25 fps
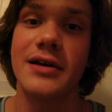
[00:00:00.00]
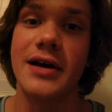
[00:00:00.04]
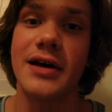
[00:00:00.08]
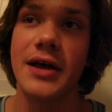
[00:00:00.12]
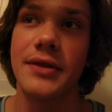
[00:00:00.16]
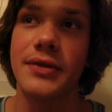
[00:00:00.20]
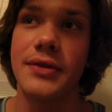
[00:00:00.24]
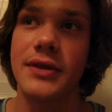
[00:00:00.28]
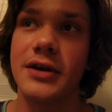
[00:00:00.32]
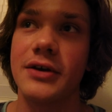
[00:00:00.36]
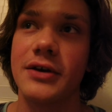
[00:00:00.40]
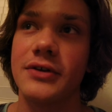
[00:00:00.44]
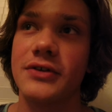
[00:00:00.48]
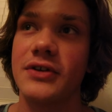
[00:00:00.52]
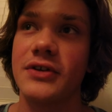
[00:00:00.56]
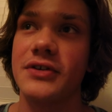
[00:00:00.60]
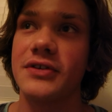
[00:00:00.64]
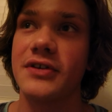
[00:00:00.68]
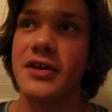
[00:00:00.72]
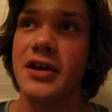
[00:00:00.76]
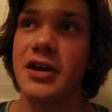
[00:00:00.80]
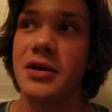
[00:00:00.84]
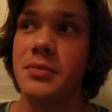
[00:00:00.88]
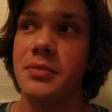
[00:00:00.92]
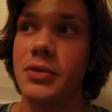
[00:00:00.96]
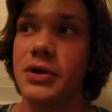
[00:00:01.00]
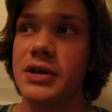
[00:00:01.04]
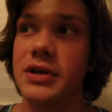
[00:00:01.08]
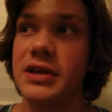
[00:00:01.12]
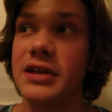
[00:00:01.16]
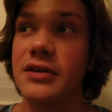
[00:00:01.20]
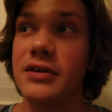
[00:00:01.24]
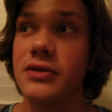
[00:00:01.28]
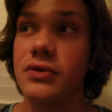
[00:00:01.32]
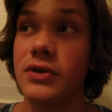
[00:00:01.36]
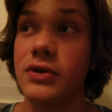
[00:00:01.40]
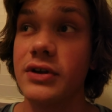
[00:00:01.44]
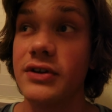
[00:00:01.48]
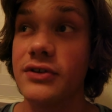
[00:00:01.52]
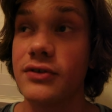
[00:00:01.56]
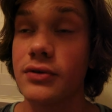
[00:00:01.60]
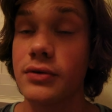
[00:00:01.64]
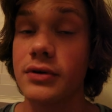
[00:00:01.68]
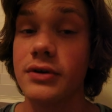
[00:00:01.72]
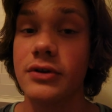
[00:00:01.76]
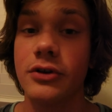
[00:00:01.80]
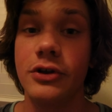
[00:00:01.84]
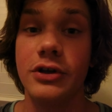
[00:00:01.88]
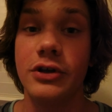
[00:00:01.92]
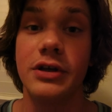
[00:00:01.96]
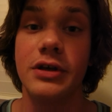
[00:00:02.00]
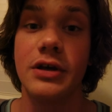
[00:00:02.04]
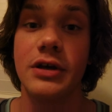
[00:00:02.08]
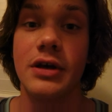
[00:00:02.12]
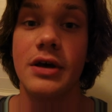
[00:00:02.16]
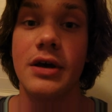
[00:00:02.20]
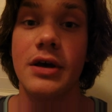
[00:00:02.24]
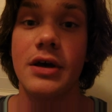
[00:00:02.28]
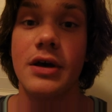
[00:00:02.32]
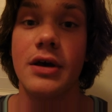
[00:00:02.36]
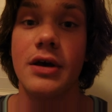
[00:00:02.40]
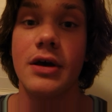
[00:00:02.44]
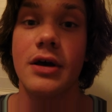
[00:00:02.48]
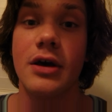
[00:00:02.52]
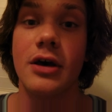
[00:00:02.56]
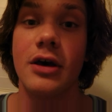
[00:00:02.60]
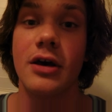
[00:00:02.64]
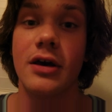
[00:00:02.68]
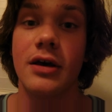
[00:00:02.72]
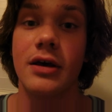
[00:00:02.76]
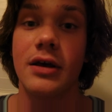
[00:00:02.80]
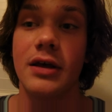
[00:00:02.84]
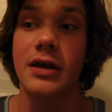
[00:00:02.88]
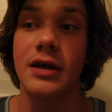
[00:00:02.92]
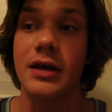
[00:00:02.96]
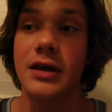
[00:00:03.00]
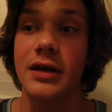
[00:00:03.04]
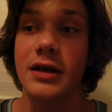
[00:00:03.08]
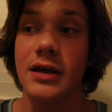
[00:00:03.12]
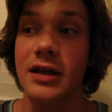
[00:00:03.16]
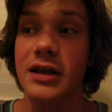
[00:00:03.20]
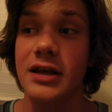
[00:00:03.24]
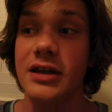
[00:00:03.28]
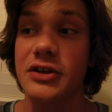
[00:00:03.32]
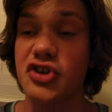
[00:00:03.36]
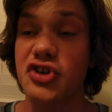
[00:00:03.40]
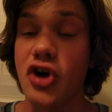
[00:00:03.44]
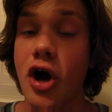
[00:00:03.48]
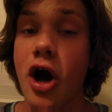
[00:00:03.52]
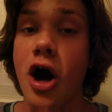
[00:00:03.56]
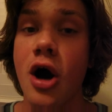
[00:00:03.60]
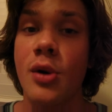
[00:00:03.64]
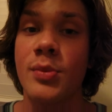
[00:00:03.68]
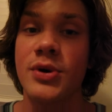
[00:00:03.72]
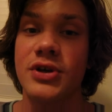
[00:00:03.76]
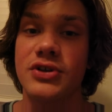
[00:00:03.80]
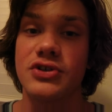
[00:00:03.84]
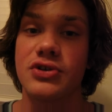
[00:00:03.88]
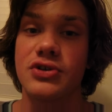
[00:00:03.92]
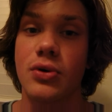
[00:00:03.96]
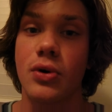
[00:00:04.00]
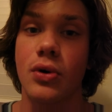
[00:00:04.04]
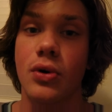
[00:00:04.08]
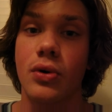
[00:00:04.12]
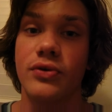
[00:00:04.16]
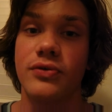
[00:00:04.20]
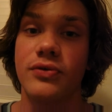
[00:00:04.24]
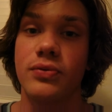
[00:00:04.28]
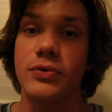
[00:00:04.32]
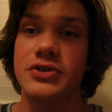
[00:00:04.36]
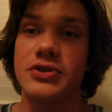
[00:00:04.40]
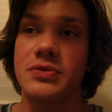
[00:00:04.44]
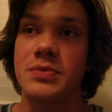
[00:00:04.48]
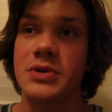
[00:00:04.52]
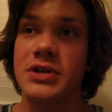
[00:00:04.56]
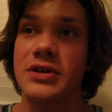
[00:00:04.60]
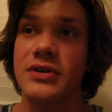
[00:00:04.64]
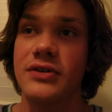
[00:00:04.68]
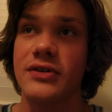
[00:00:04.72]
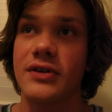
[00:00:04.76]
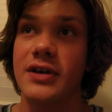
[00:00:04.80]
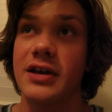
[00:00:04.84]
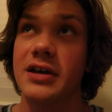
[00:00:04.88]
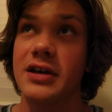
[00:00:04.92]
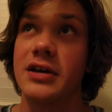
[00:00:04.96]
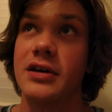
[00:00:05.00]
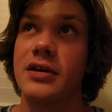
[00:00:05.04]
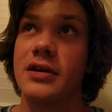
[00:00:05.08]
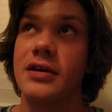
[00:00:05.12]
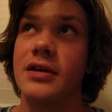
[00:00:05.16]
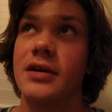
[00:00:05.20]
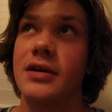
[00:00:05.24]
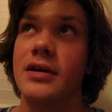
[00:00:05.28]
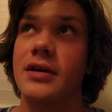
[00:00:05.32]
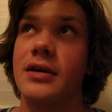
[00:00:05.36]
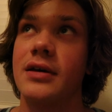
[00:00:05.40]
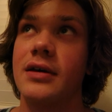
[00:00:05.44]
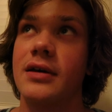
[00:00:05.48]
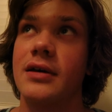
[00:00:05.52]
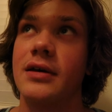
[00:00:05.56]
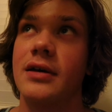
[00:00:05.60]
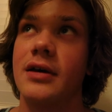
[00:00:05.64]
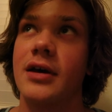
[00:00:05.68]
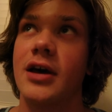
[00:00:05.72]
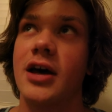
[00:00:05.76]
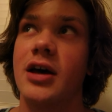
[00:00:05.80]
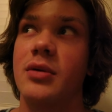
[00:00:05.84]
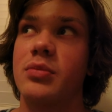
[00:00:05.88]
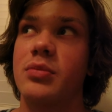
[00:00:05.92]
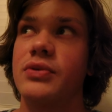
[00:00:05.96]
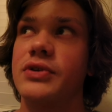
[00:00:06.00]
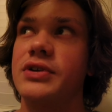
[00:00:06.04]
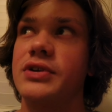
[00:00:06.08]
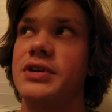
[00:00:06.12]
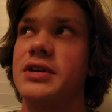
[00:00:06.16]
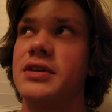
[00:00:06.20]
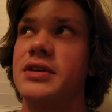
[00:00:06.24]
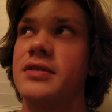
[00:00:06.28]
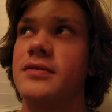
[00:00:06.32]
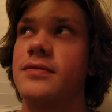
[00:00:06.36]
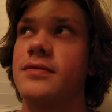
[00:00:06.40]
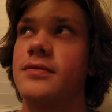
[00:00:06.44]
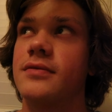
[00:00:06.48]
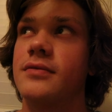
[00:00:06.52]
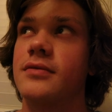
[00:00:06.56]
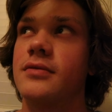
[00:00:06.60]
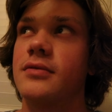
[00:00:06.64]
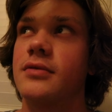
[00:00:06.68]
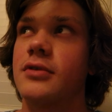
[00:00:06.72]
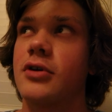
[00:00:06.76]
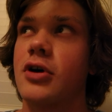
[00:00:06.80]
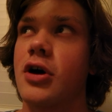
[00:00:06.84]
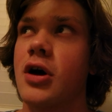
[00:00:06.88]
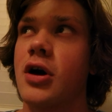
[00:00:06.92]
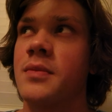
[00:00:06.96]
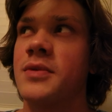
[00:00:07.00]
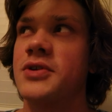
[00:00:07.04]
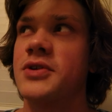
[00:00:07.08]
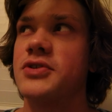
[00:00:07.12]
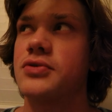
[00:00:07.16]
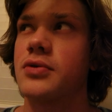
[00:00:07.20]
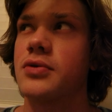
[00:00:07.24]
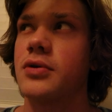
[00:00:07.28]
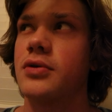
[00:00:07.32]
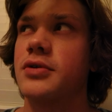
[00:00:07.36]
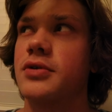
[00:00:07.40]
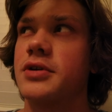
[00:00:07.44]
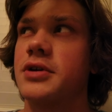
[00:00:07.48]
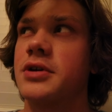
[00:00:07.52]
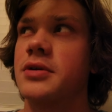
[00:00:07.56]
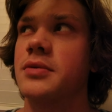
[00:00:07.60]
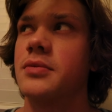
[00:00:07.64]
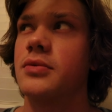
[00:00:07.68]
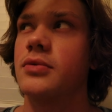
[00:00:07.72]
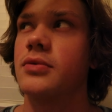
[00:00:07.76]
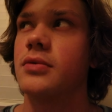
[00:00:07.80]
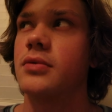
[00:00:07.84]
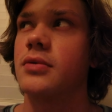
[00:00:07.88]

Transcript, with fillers: I think is his name, but he literally he comment trolls, which means like I believe comment trolling.